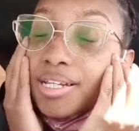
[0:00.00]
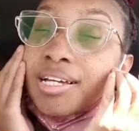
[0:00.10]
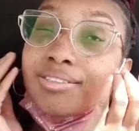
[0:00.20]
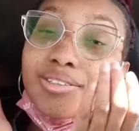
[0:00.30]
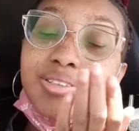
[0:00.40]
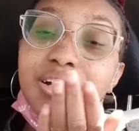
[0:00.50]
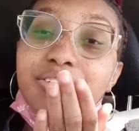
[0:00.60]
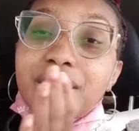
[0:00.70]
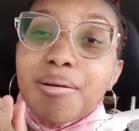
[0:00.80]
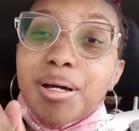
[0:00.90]
I still never
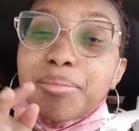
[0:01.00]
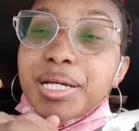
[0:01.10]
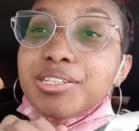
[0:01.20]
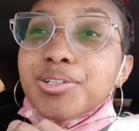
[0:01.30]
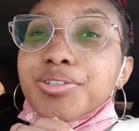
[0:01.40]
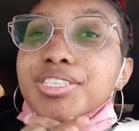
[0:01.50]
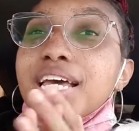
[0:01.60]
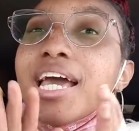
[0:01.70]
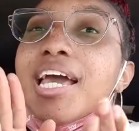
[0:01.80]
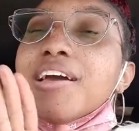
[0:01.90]
got my placeholders.
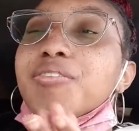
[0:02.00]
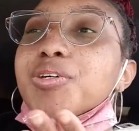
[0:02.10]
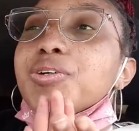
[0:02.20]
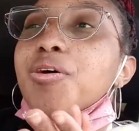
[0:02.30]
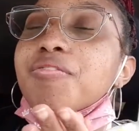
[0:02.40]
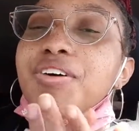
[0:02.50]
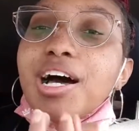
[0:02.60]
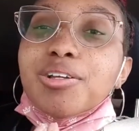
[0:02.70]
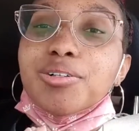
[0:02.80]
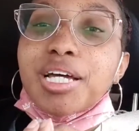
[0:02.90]
If you don't
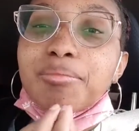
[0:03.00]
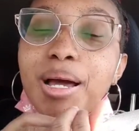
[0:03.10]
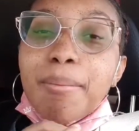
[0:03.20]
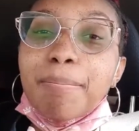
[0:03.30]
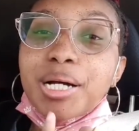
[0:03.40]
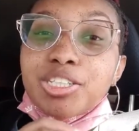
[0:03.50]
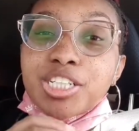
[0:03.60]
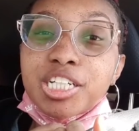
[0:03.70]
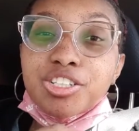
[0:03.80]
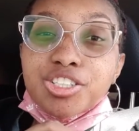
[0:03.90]
follow like my
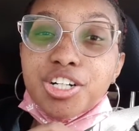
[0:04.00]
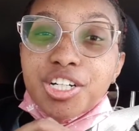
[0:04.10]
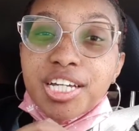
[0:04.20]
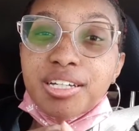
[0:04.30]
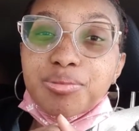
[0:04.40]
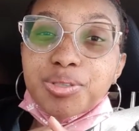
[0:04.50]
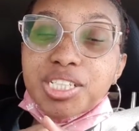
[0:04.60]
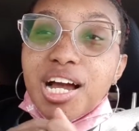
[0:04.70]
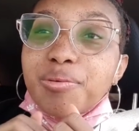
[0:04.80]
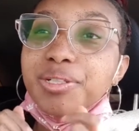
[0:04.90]
budgeting journey, which
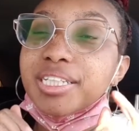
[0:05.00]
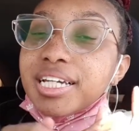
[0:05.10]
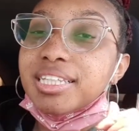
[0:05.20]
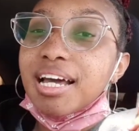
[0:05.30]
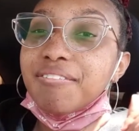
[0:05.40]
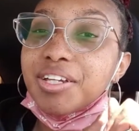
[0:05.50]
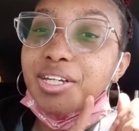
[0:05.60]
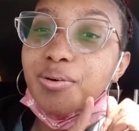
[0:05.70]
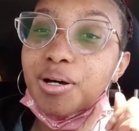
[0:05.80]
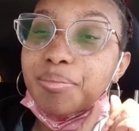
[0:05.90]
I will link that
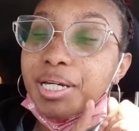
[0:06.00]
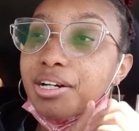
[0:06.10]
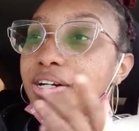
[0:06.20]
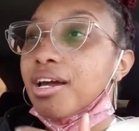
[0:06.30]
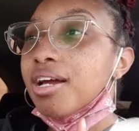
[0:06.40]
video up here,